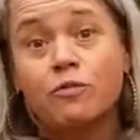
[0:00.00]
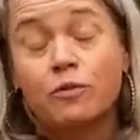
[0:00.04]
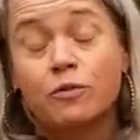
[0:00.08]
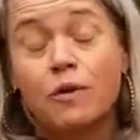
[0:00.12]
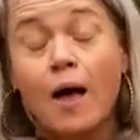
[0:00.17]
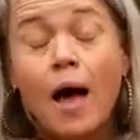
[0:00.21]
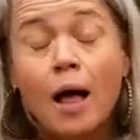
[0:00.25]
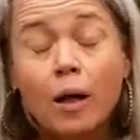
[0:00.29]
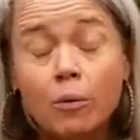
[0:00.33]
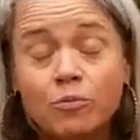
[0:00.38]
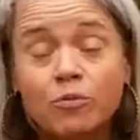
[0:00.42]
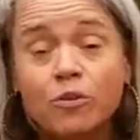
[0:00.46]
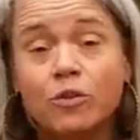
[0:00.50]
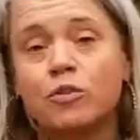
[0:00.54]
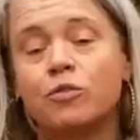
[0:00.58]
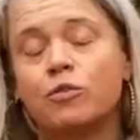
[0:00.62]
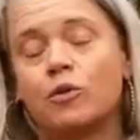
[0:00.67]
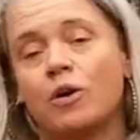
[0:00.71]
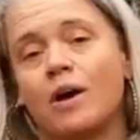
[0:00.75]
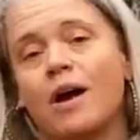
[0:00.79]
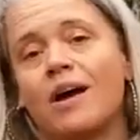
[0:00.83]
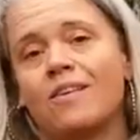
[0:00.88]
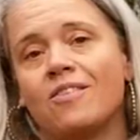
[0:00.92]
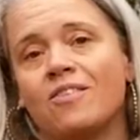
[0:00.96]
helpful
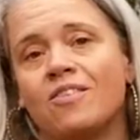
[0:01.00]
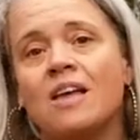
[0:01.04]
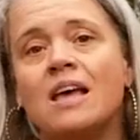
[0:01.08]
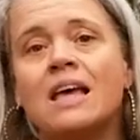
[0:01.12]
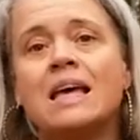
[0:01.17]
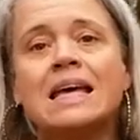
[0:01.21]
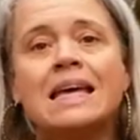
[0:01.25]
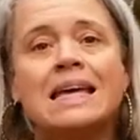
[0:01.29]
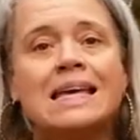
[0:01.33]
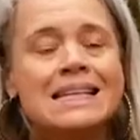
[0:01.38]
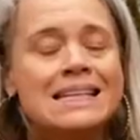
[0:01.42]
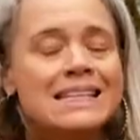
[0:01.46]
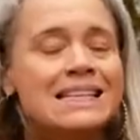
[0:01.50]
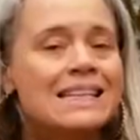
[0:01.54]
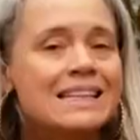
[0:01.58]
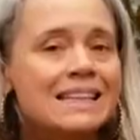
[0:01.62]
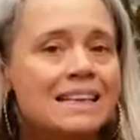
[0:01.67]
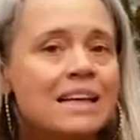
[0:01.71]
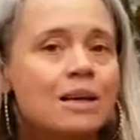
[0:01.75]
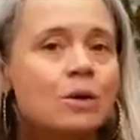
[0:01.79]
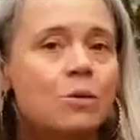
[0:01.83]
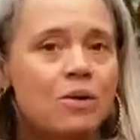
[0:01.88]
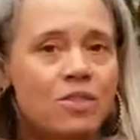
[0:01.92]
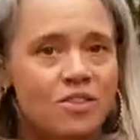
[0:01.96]
for us in
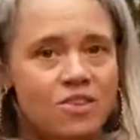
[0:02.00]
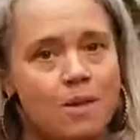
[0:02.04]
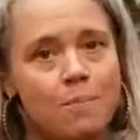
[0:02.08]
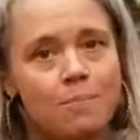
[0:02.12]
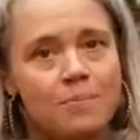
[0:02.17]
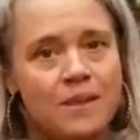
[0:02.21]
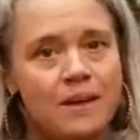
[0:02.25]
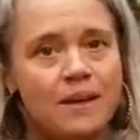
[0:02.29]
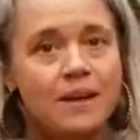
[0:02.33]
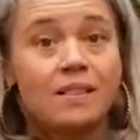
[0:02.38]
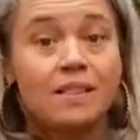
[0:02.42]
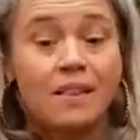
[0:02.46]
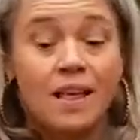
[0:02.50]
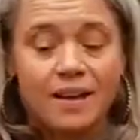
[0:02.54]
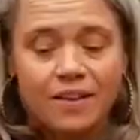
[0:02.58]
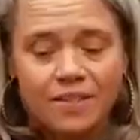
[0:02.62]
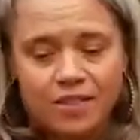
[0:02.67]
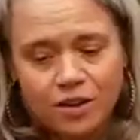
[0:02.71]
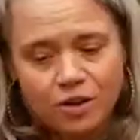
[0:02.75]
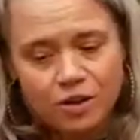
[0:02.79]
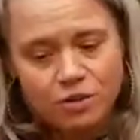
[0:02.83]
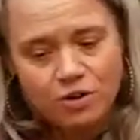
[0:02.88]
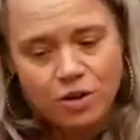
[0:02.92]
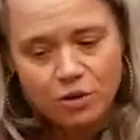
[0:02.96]
dealing with something like
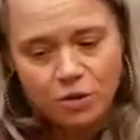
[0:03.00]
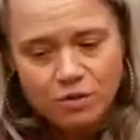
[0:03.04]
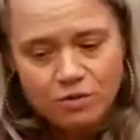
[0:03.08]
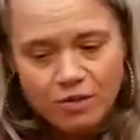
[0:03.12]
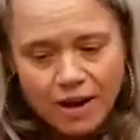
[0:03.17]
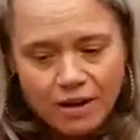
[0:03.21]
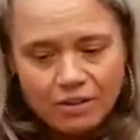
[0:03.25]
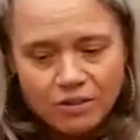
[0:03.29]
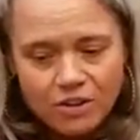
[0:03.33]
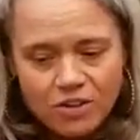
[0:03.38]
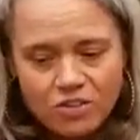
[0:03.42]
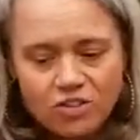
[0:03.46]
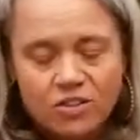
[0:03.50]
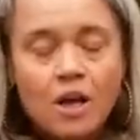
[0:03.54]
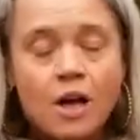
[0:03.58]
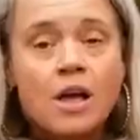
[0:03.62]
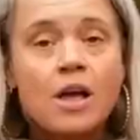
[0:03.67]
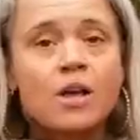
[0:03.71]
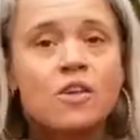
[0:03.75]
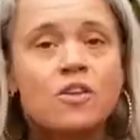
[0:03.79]
the coronavirus.